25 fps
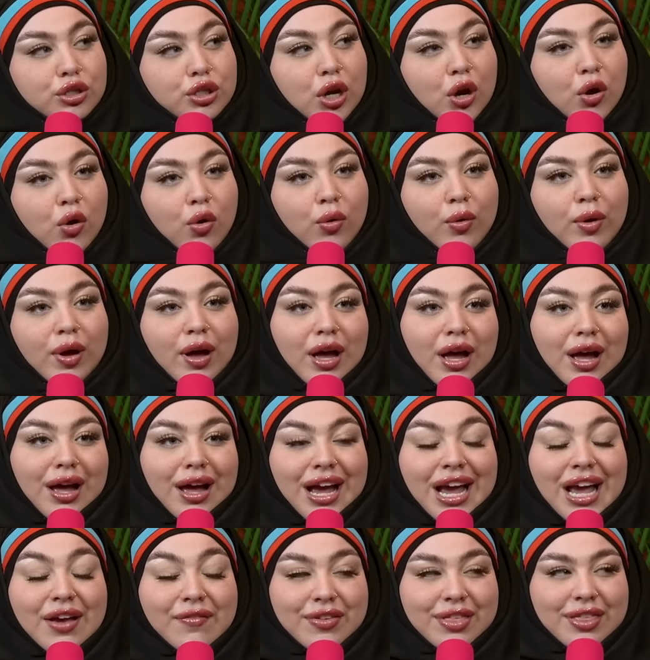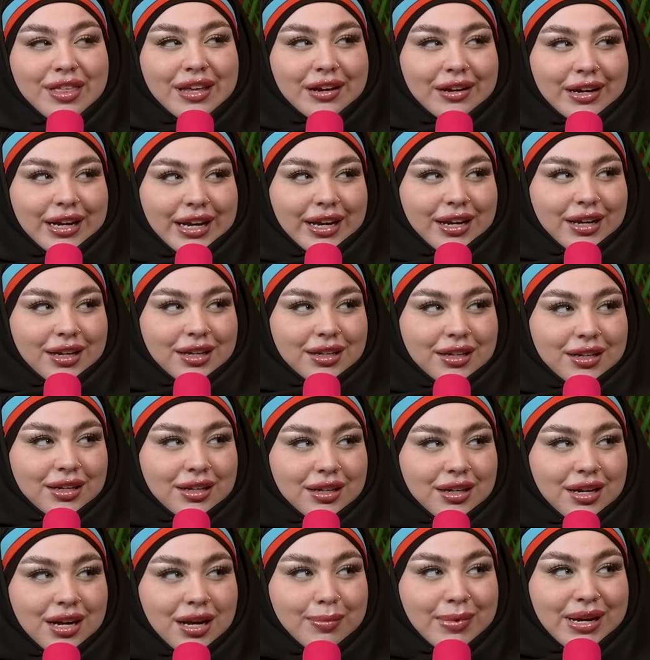So, I have a theory
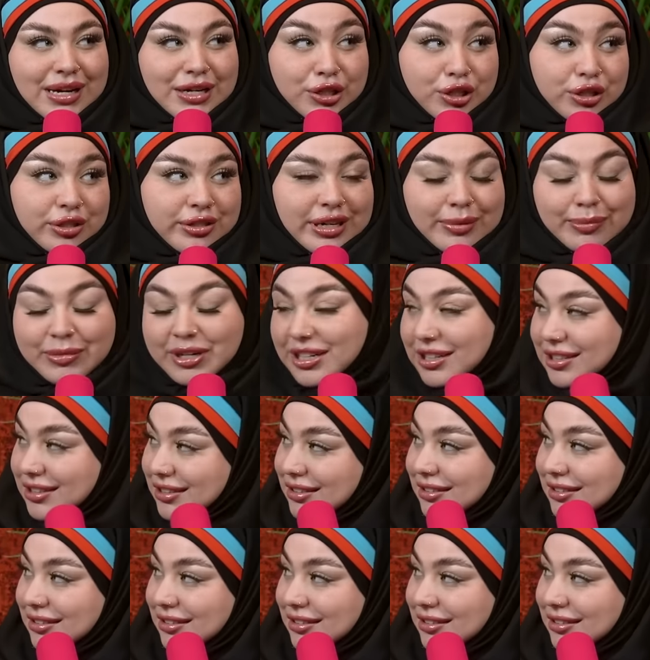okay. about a streamer.